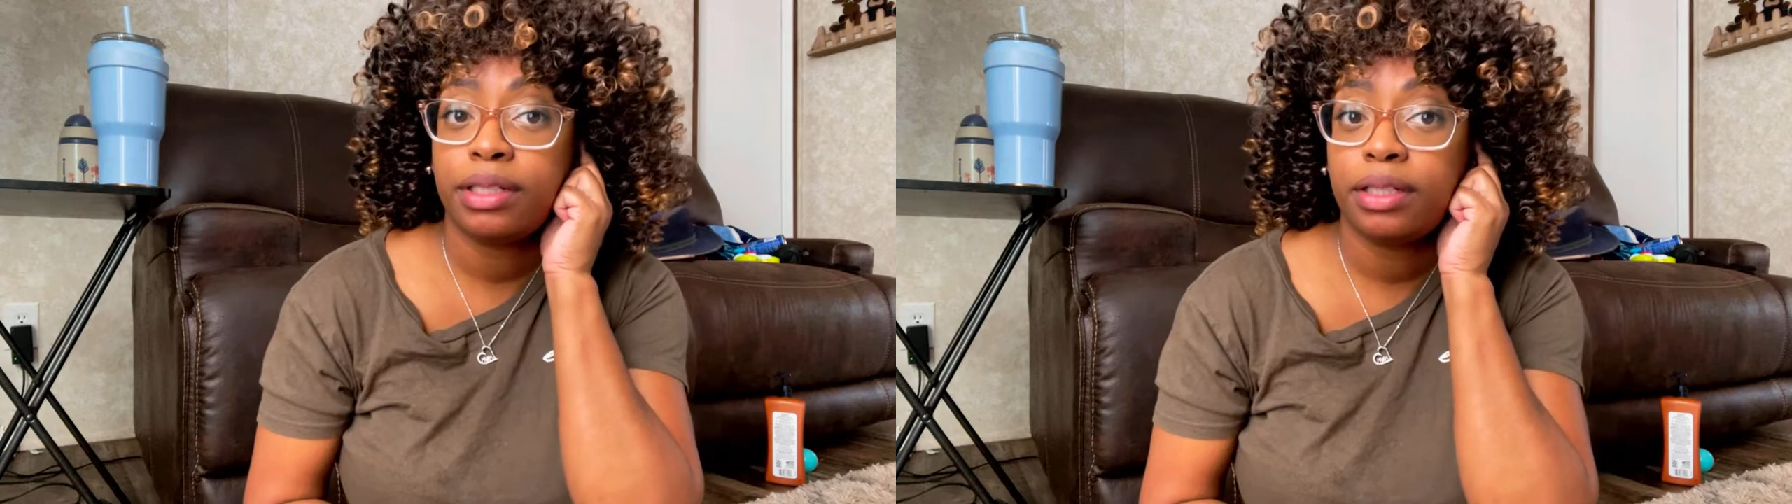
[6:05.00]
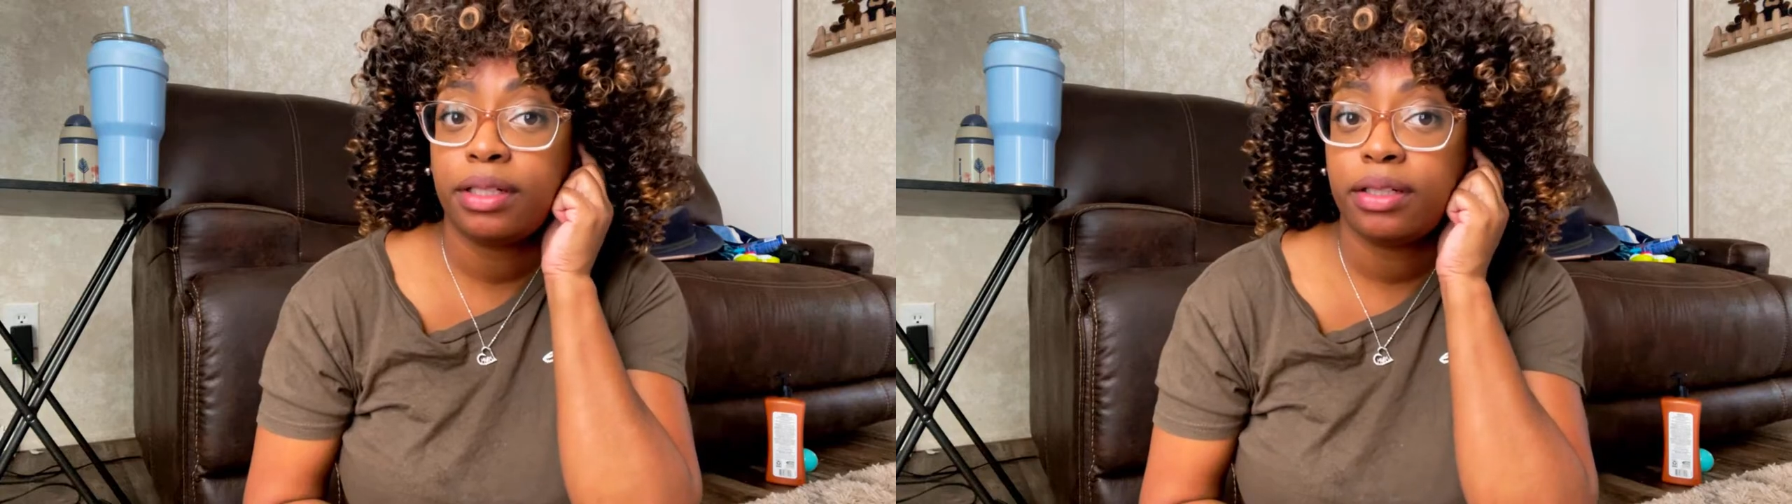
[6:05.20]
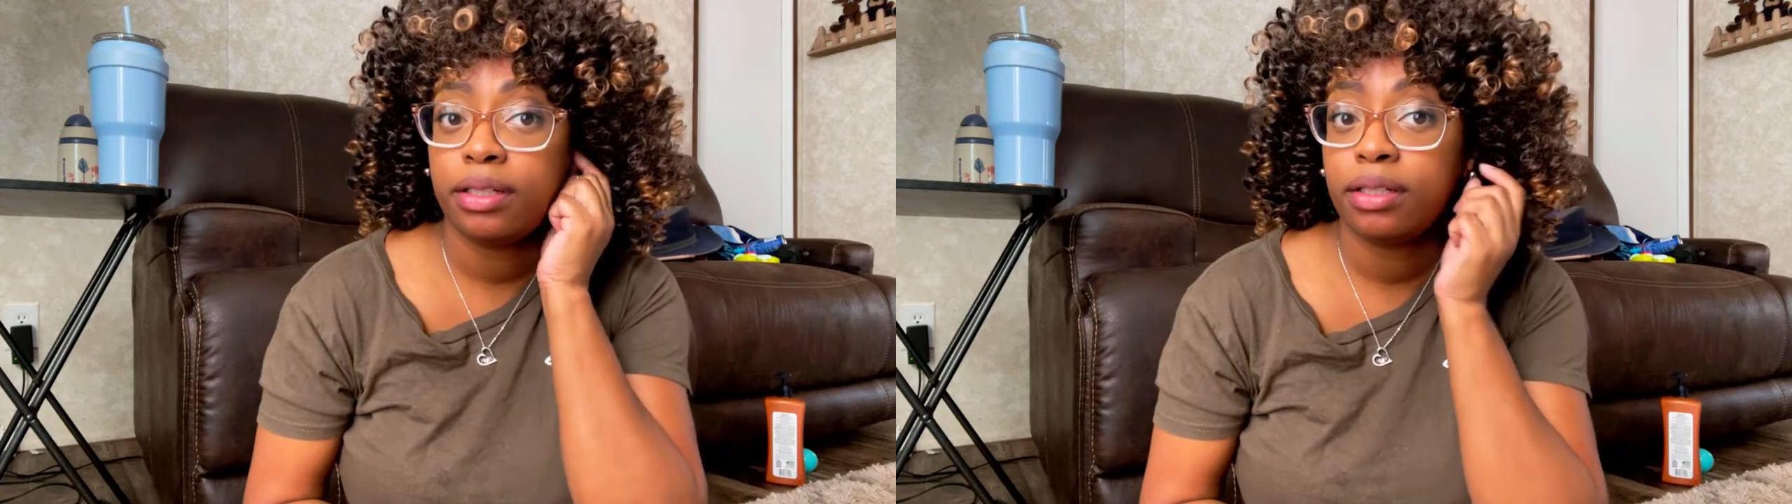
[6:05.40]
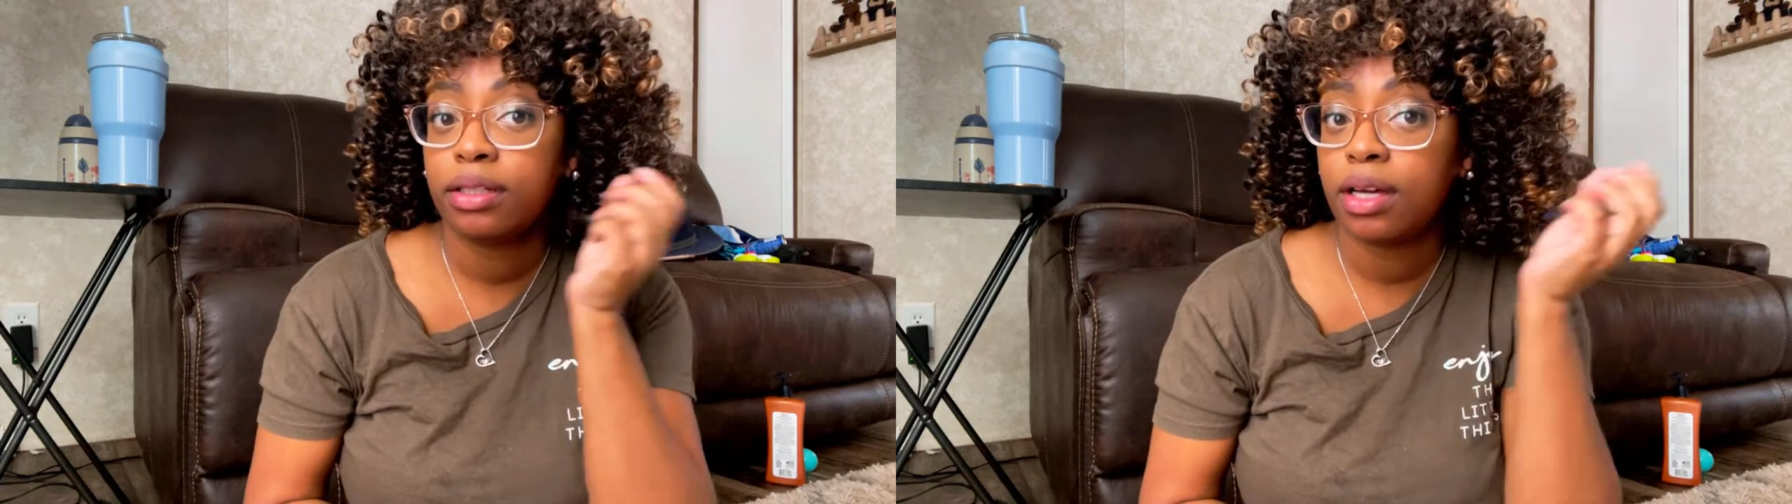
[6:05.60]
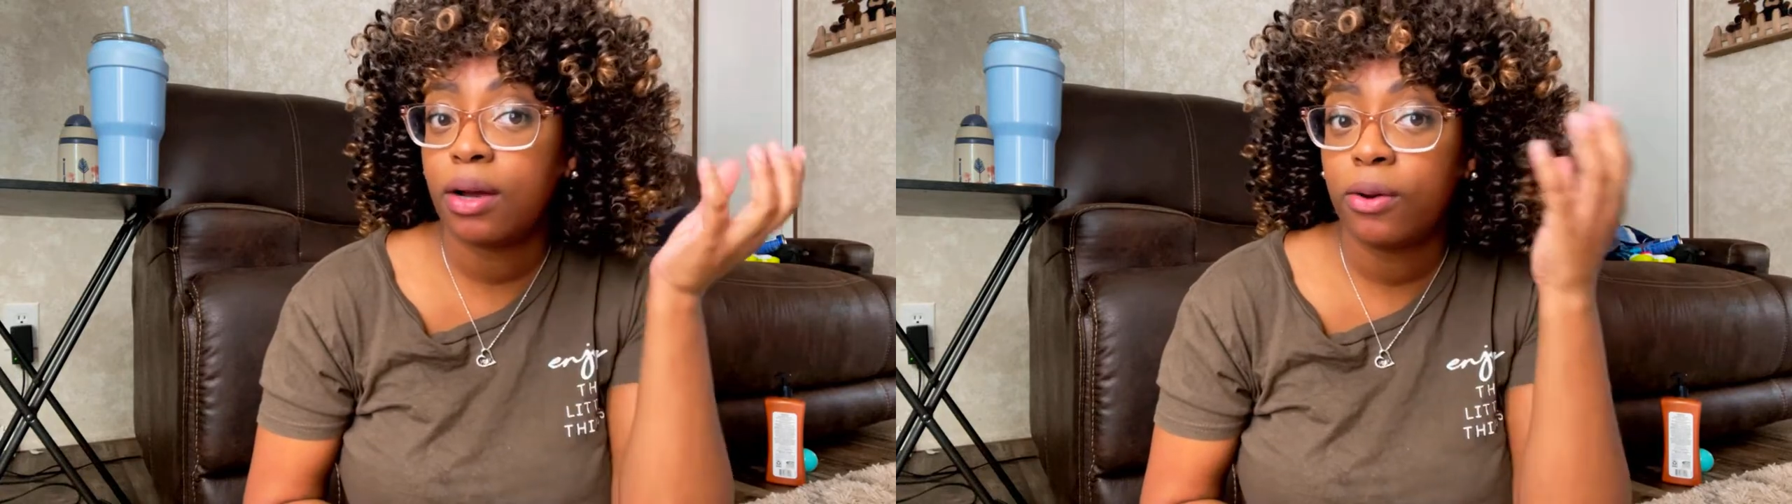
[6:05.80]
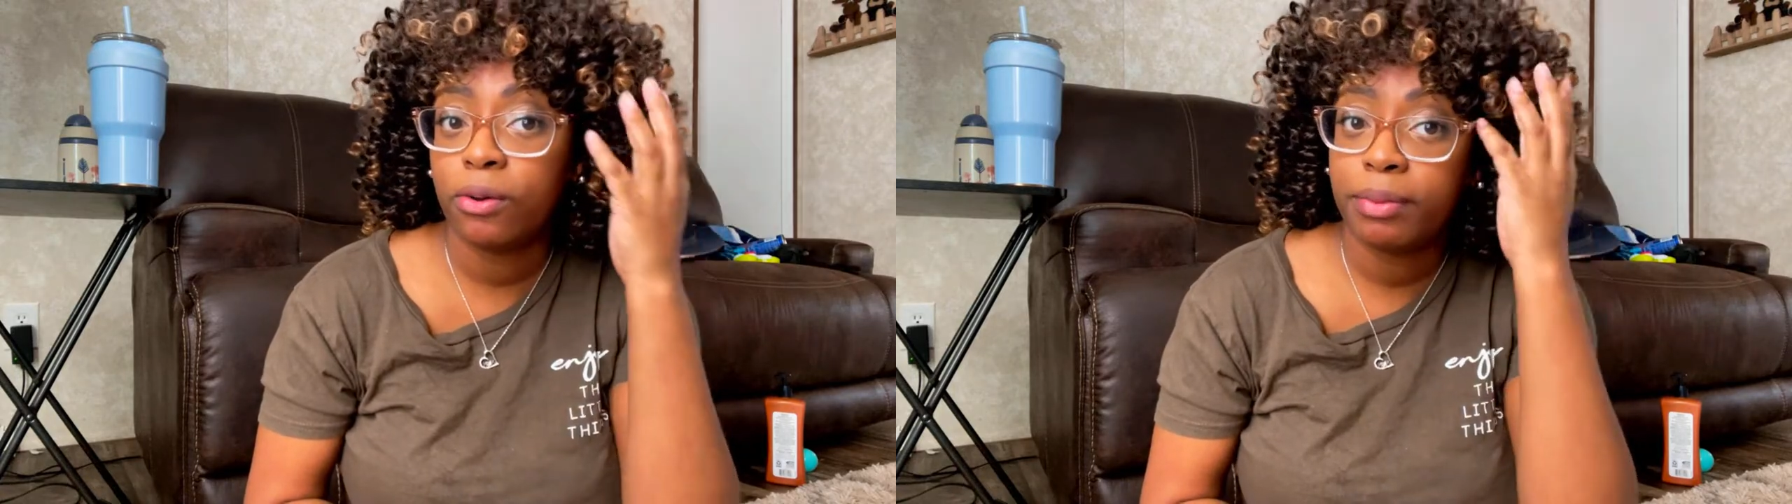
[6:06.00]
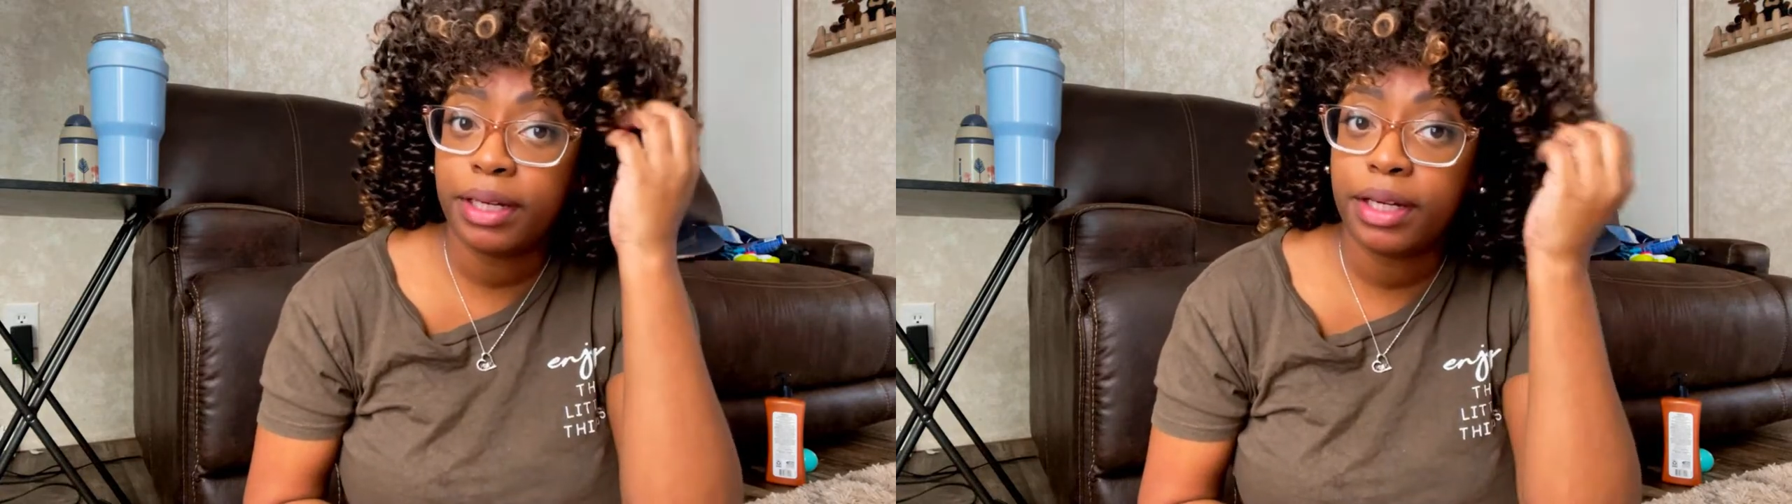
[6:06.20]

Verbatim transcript: another comb in